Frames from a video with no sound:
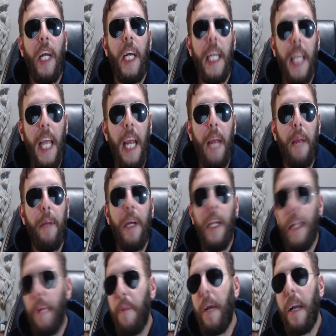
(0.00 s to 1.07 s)
game.
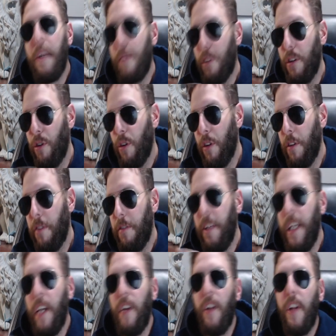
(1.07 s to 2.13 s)
They might have controlled the
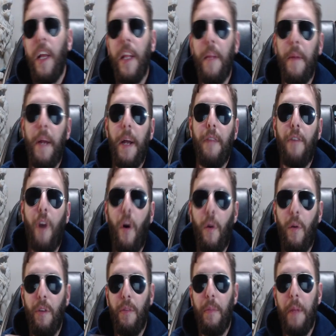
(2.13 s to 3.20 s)
field, they might have
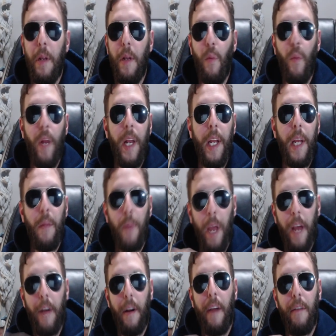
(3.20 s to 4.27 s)
always been winning
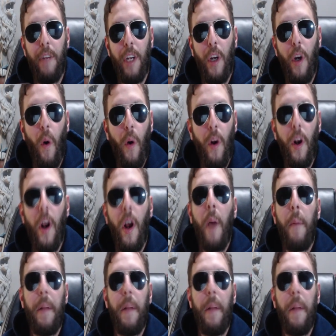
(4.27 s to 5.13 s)
every quarter,